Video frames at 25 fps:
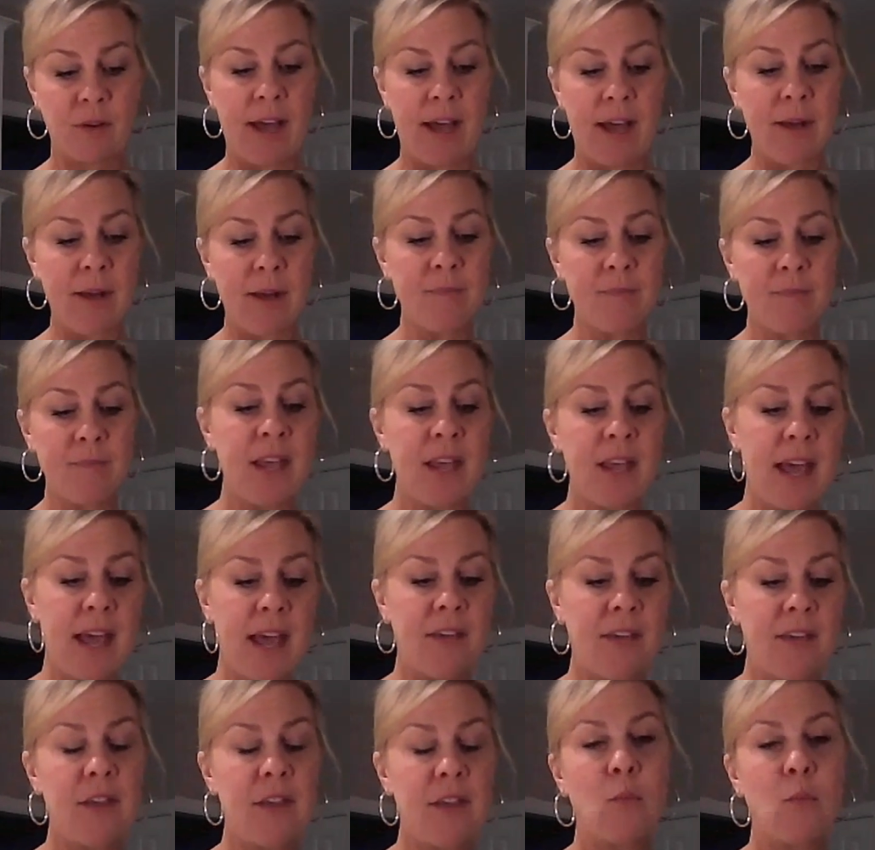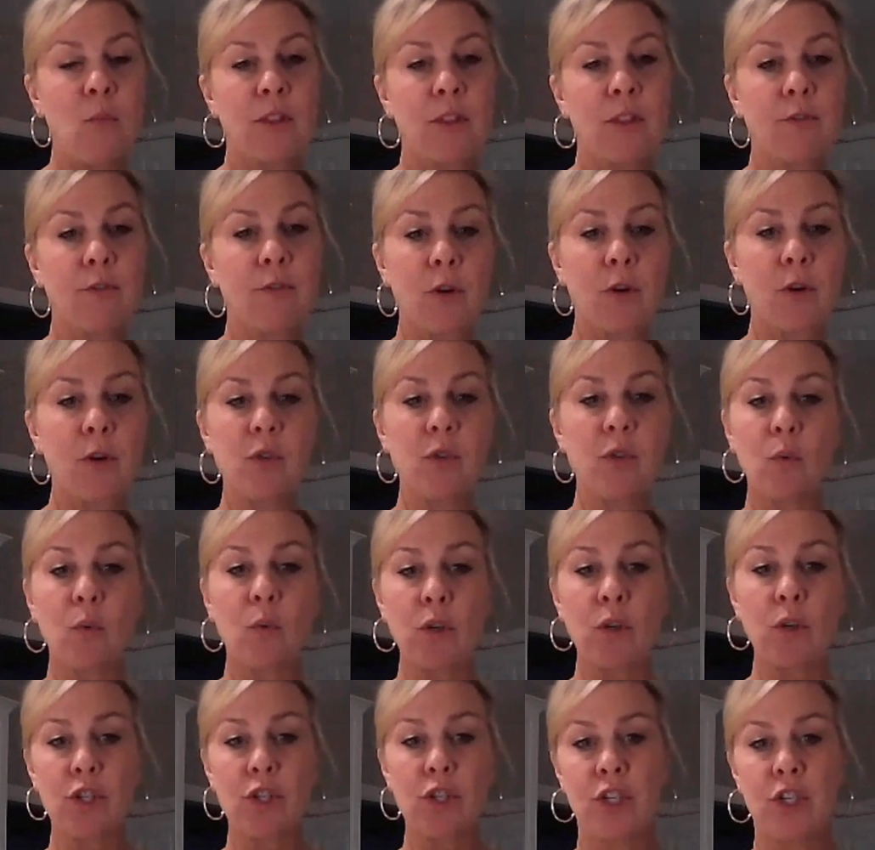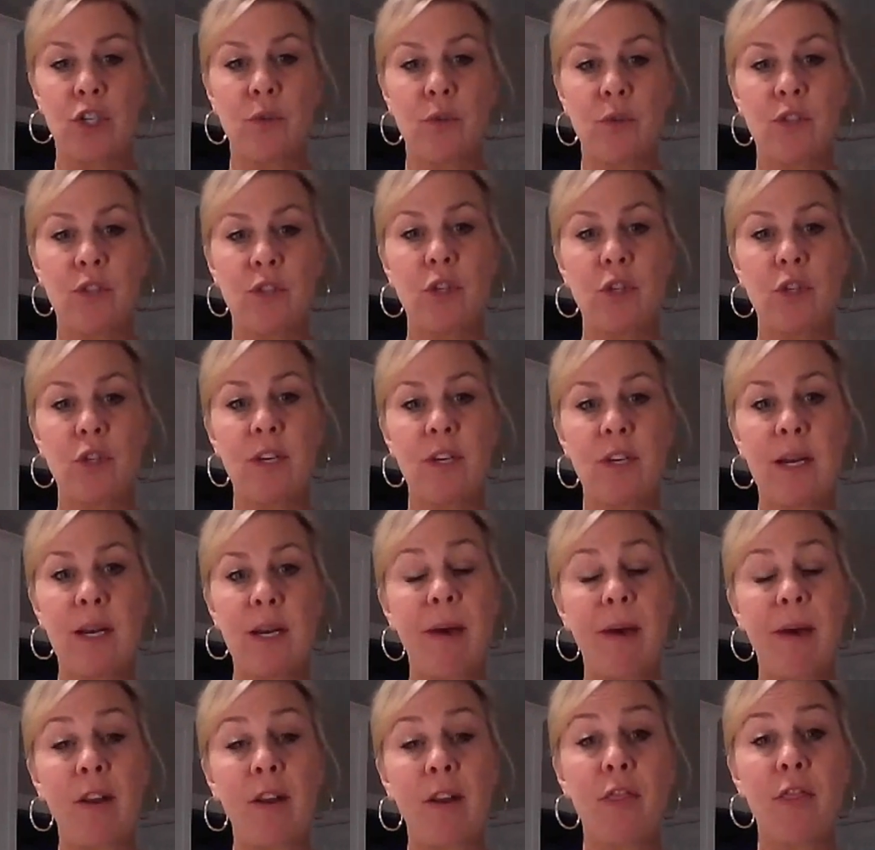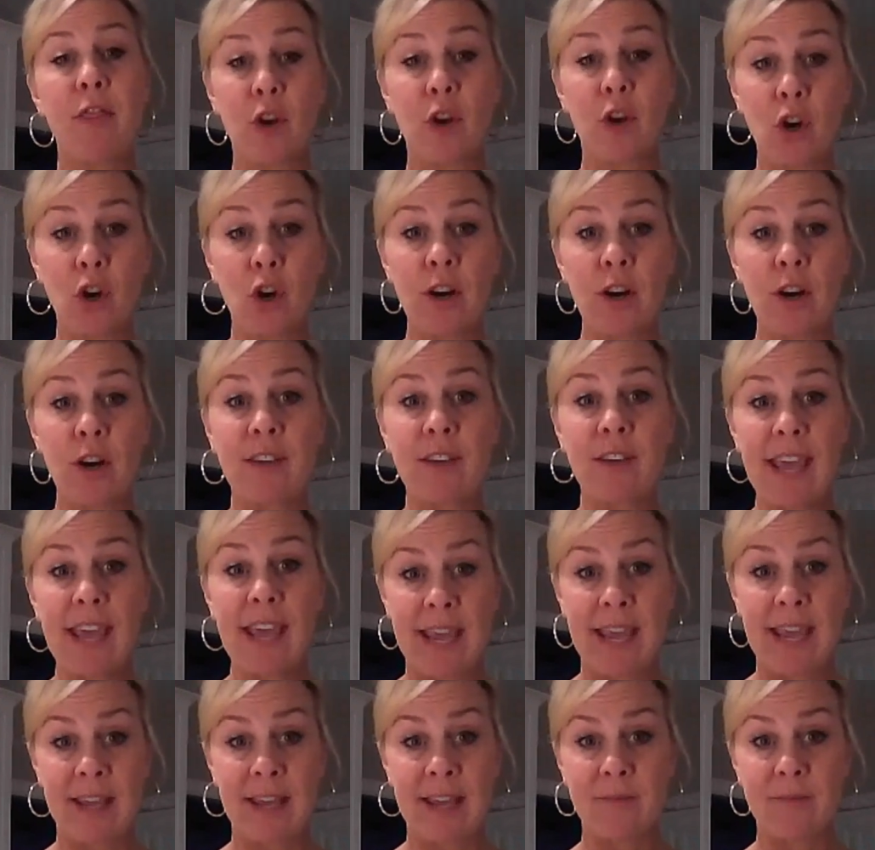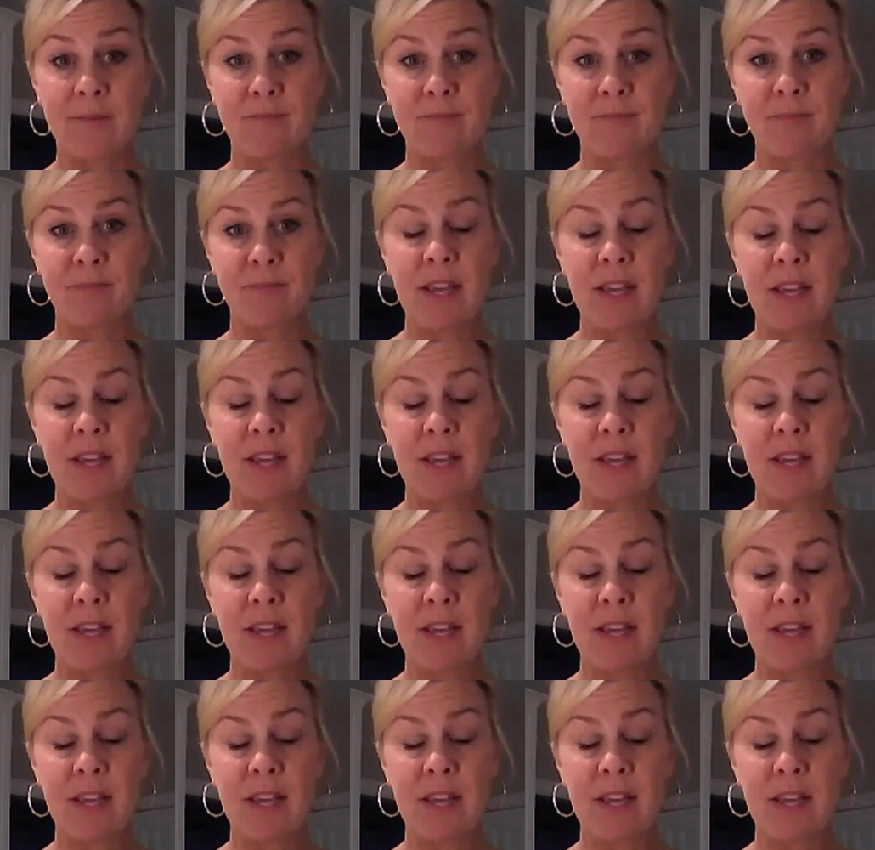Okay? And then with the frozen orange juice, you need about 1/3 of a can.